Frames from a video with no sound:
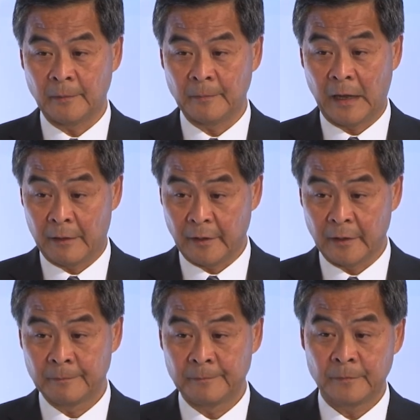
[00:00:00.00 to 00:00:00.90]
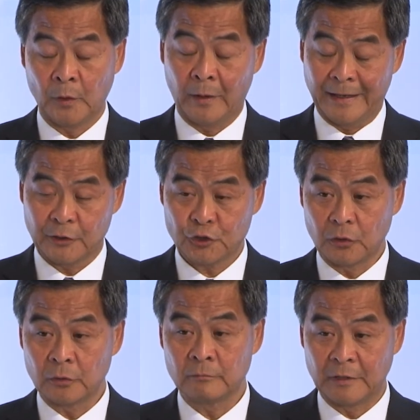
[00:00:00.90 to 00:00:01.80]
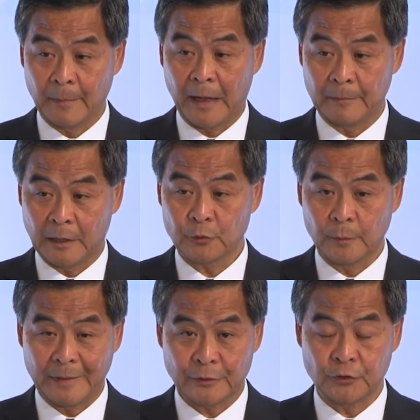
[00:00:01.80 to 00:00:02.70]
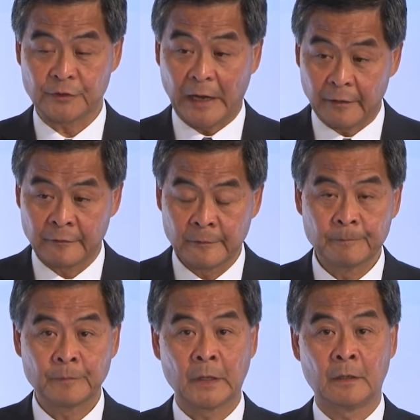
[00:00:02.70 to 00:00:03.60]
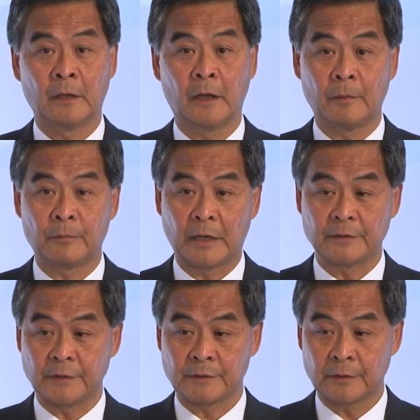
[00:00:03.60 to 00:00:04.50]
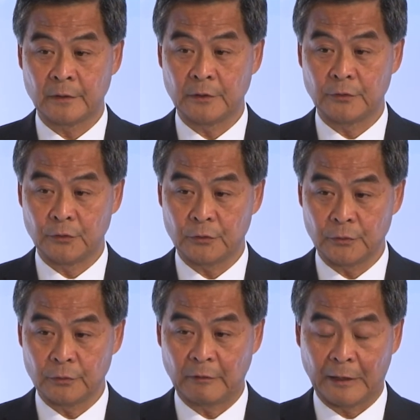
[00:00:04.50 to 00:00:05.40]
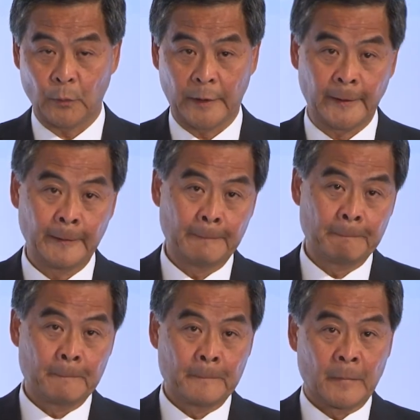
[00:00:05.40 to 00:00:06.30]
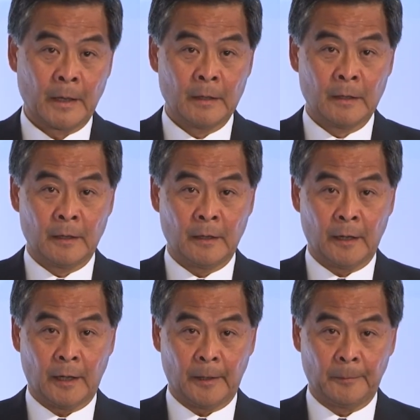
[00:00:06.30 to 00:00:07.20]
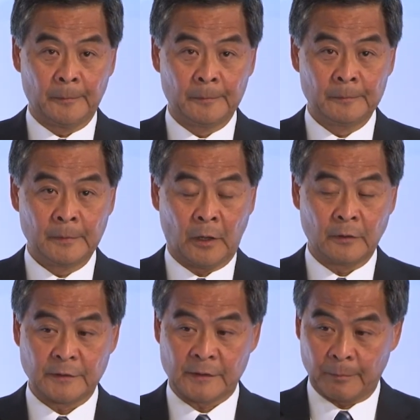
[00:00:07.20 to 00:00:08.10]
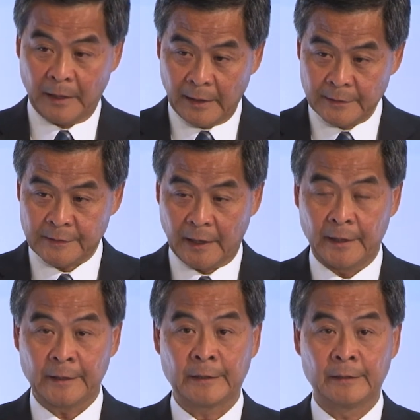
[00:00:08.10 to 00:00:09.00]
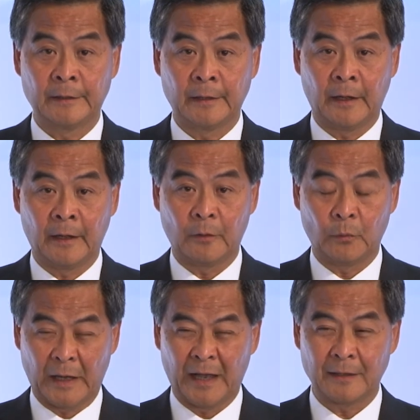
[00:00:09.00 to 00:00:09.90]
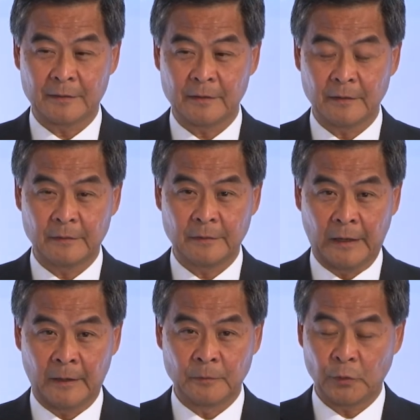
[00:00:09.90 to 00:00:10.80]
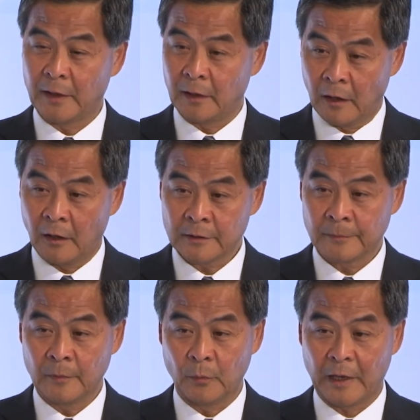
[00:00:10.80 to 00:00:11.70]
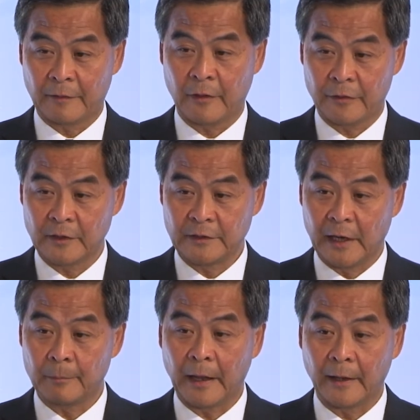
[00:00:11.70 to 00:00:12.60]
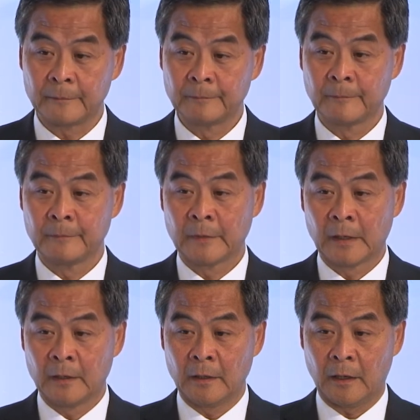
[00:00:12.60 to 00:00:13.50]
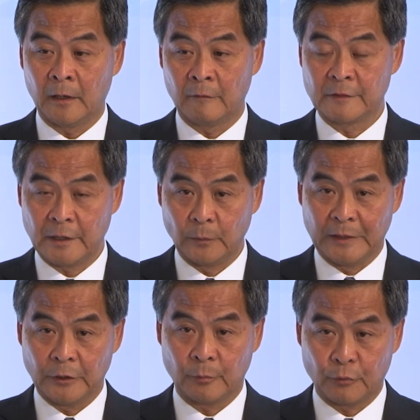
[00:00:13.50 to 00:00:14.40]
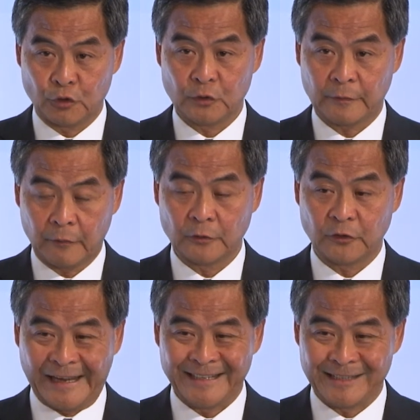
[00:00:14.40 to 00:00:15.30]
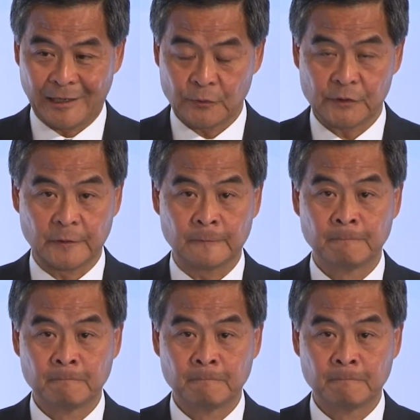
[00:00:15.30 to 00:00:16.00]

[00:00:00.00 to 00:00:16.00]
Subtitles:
other or additional demand management measures if prices continue to run away. On the supply side, we are doing a lot. We have a 30-year plan. Obviously, we need to produce 480,000